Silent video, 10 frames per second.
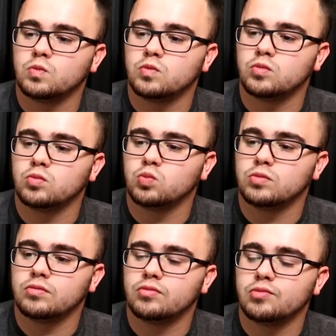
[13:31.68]

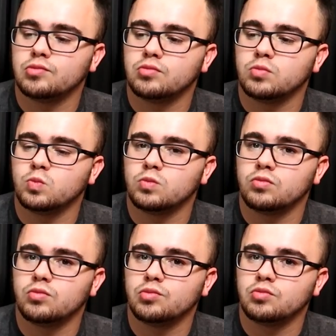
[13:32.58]

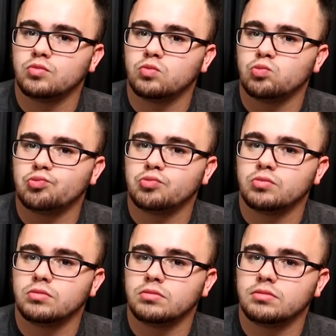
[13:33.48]

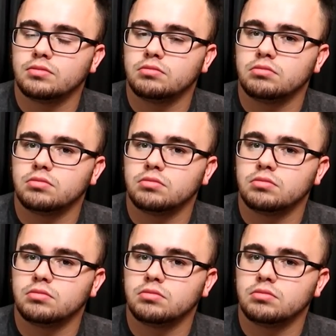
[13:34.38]
No words are spoken by the person on screen.